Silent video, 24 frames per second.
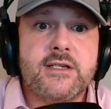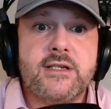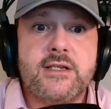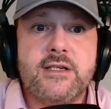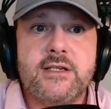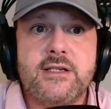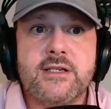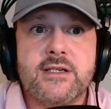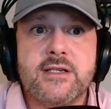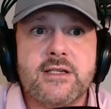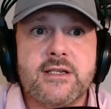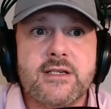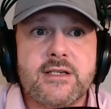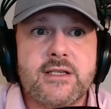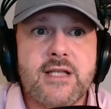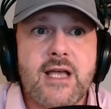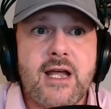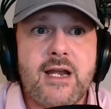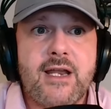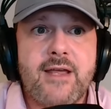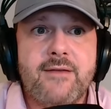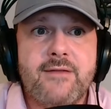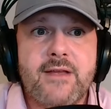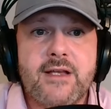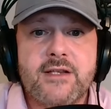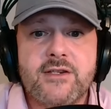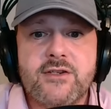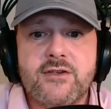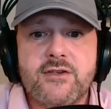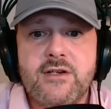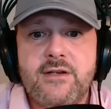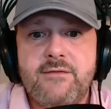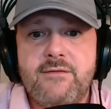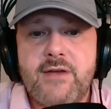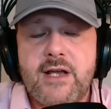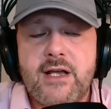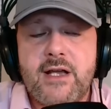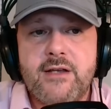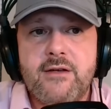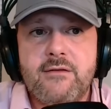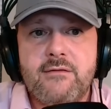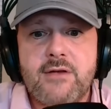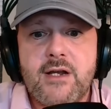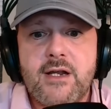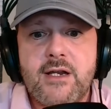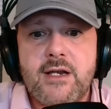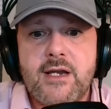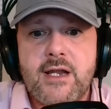He just does not have that street value
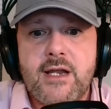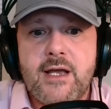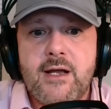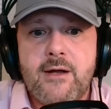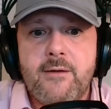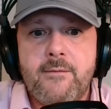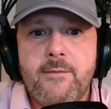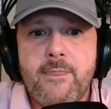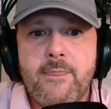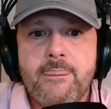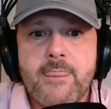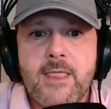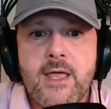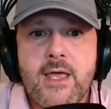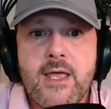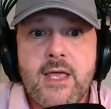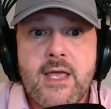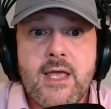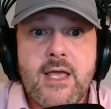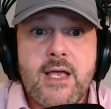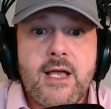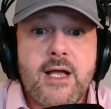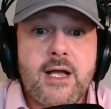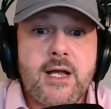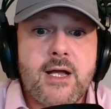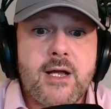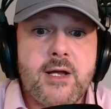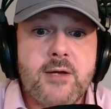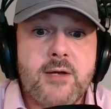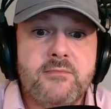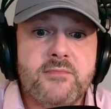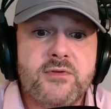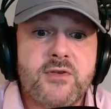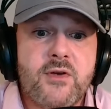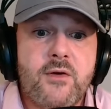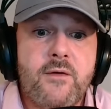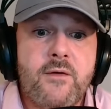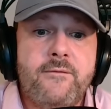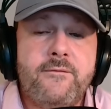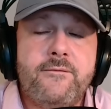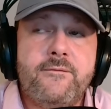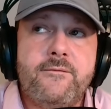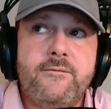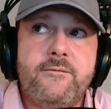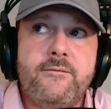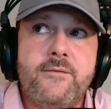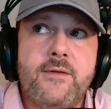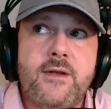right now.
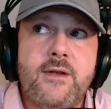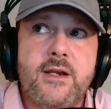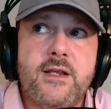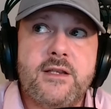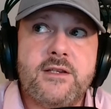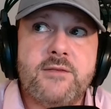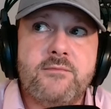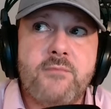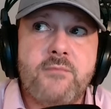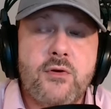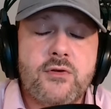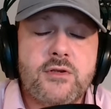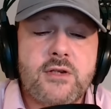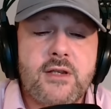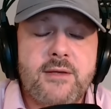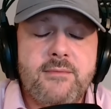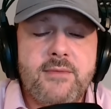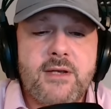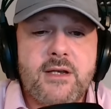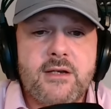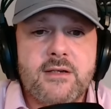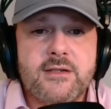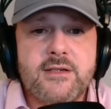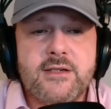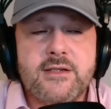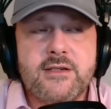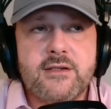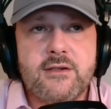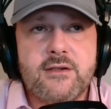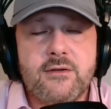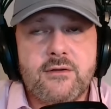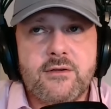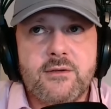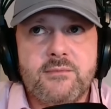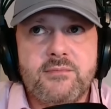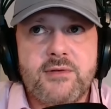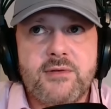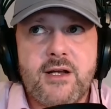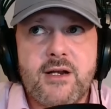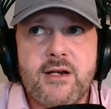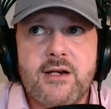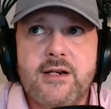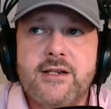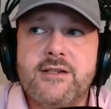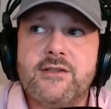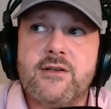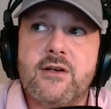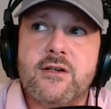And it's mostly because he's an older player
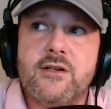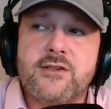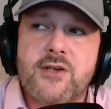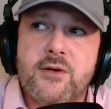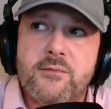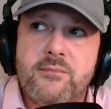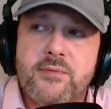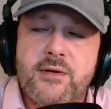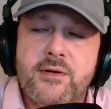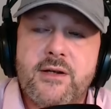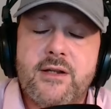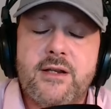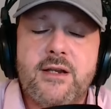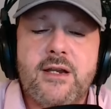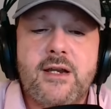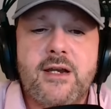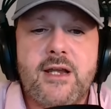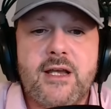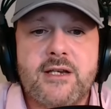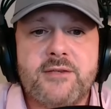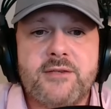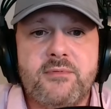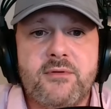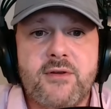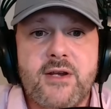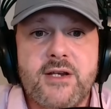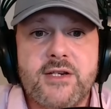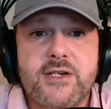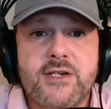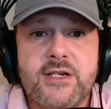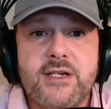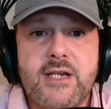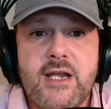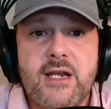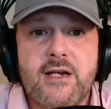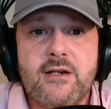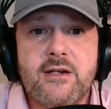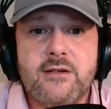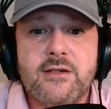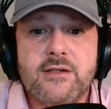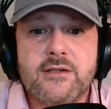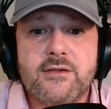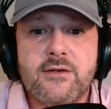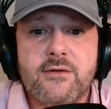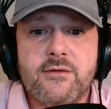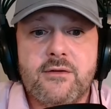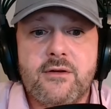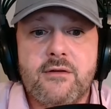and he's also put an expiration date on
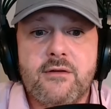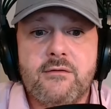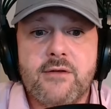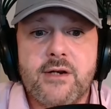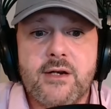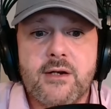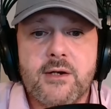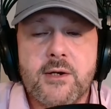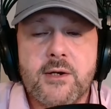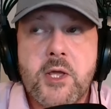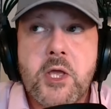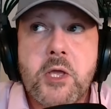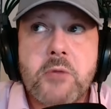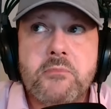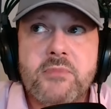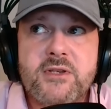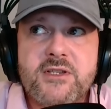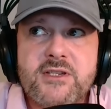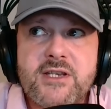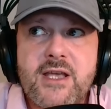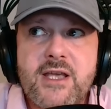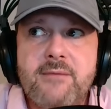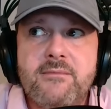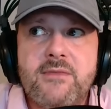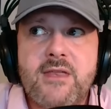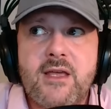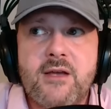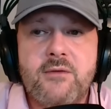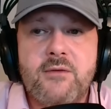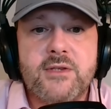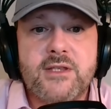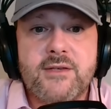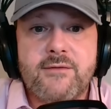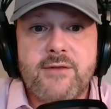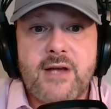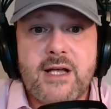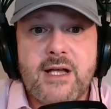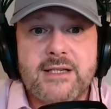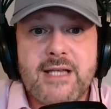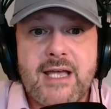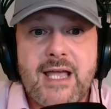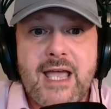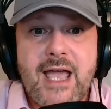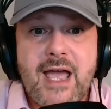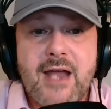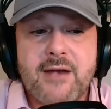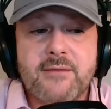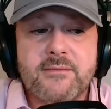his own career. But same thing with Davante
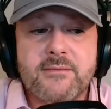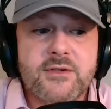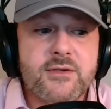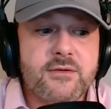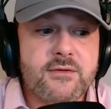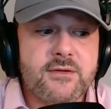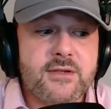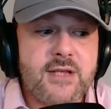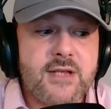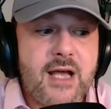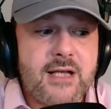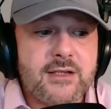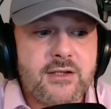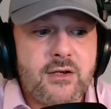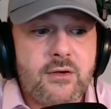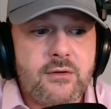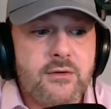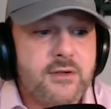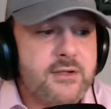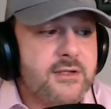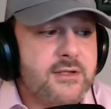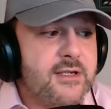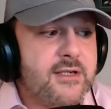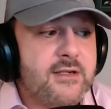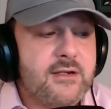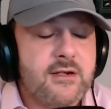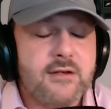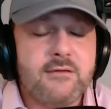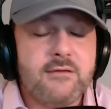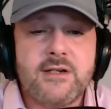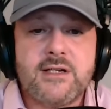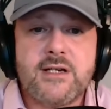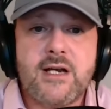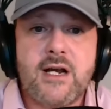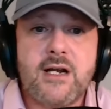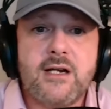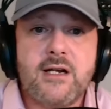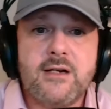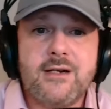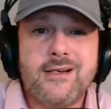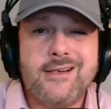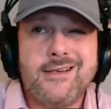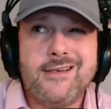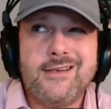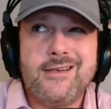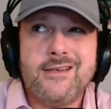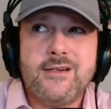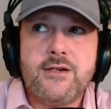Adams, who has not told us he's going to retire
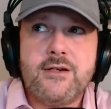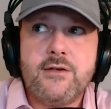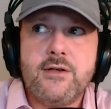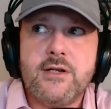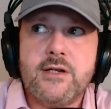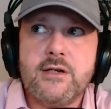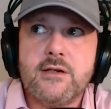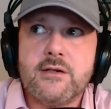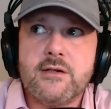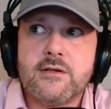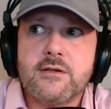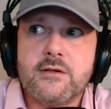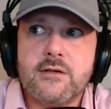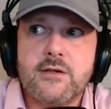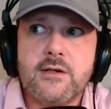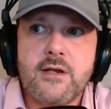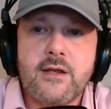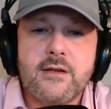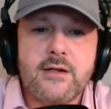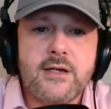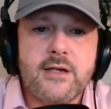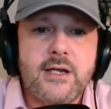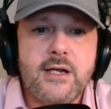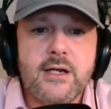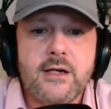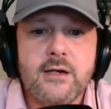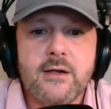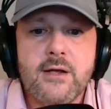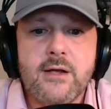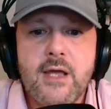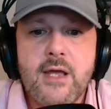in 2 years or another year.